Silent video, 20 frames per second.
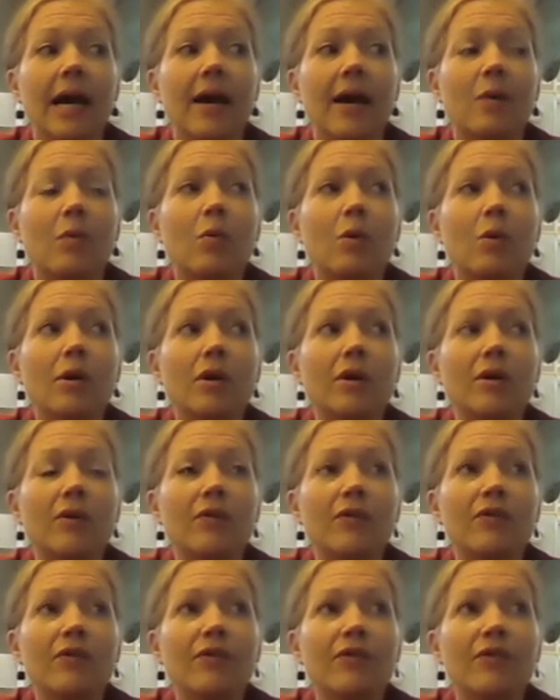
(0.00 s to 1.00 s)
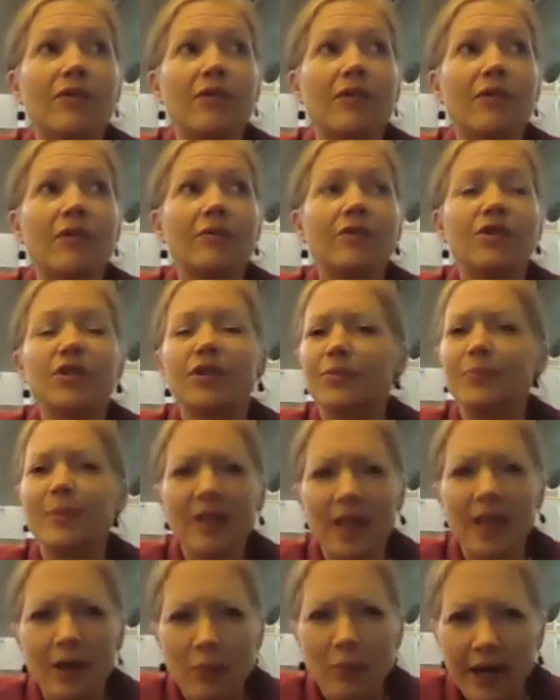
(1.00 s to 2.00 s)
I would have just been
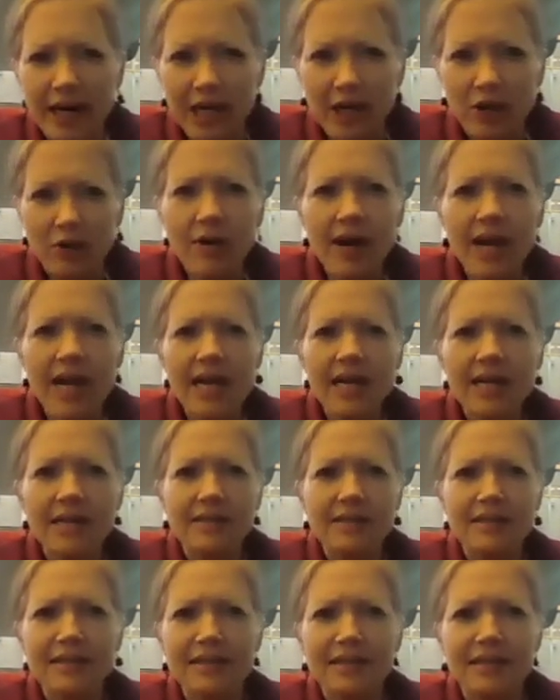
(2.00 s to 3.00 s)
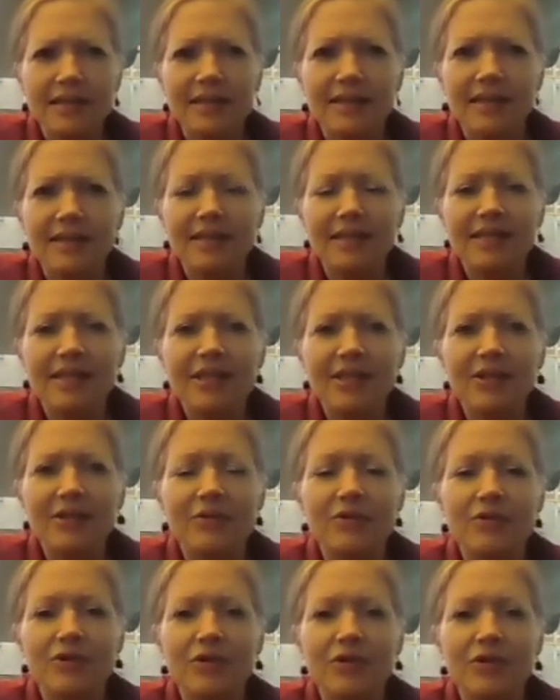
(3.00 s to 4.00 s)
like writing grants and, you know,
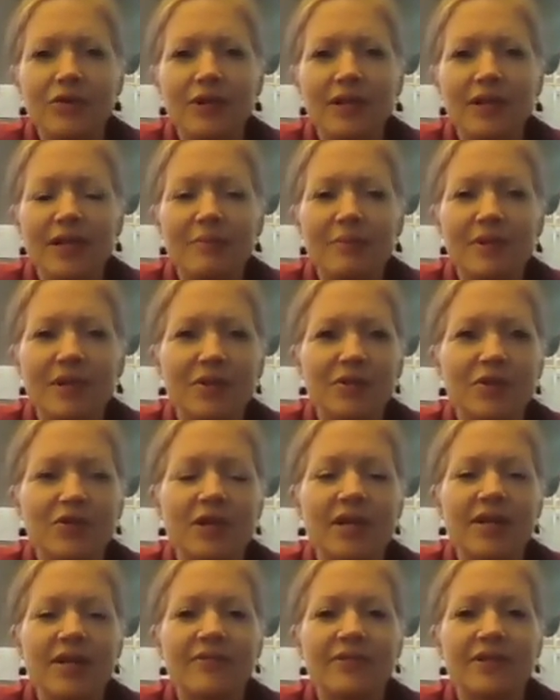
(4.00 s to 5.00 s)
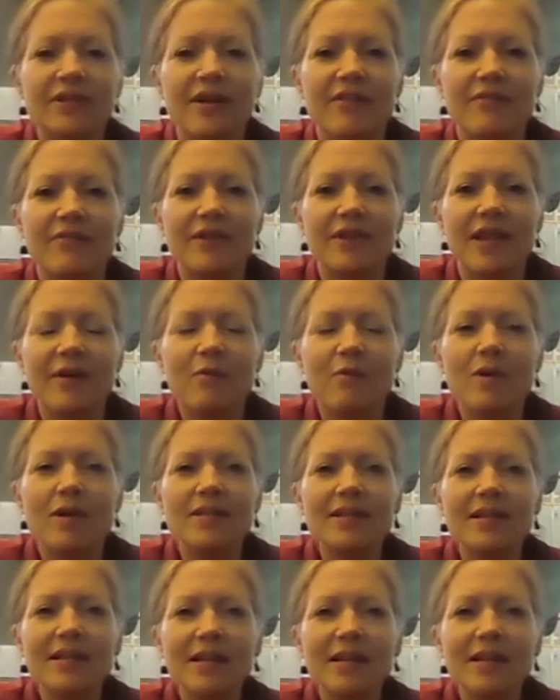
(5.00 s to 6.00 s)
doing the administrative stuff. And that
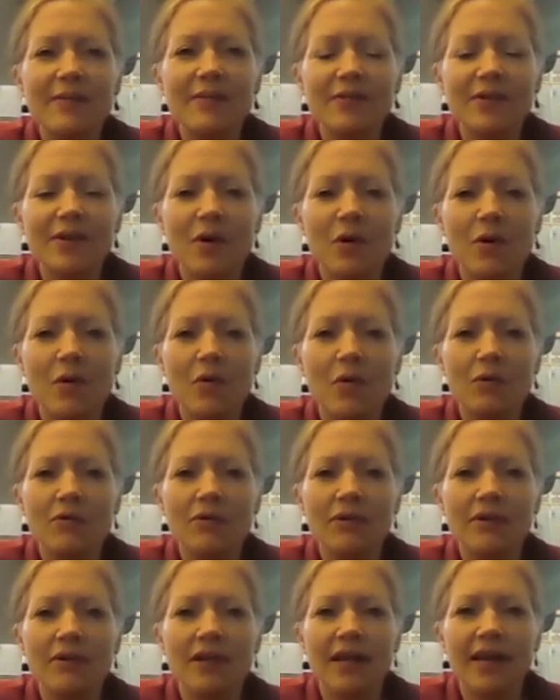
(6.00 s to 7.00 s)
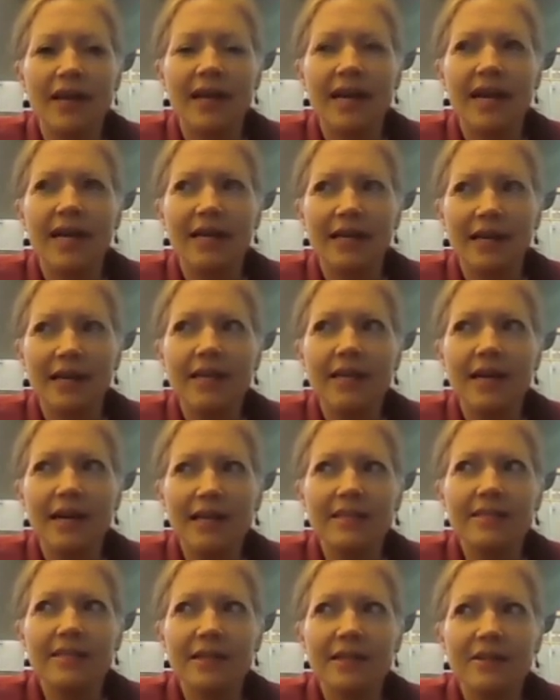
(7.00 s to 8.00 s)
wasn't enough to hold, like I
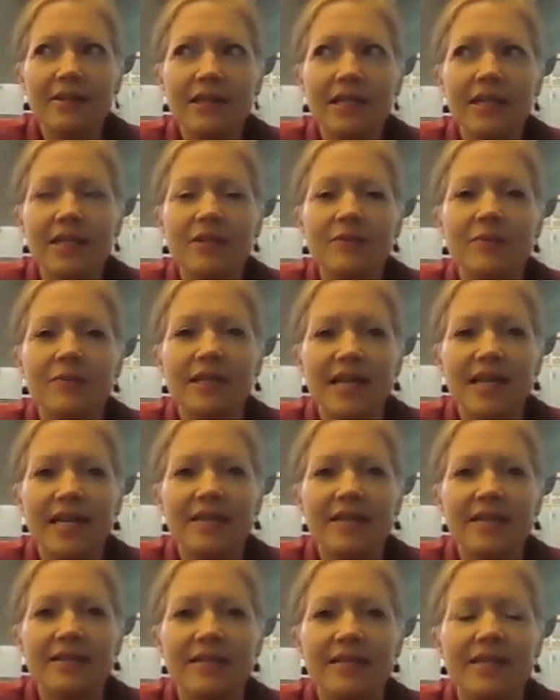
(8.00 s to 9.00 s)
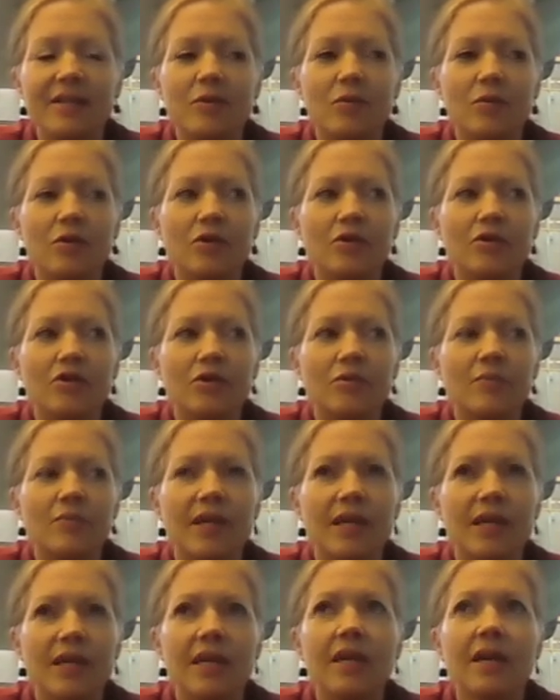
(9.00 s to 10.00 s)
still needed to be dancing in order to
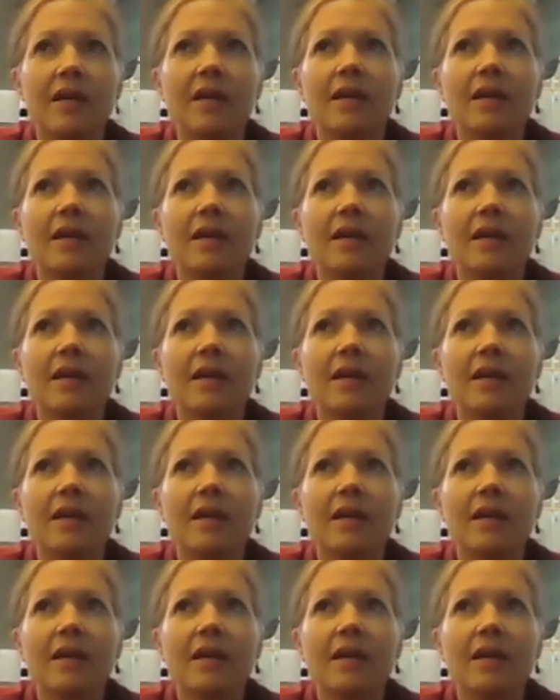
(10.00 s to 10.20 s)
be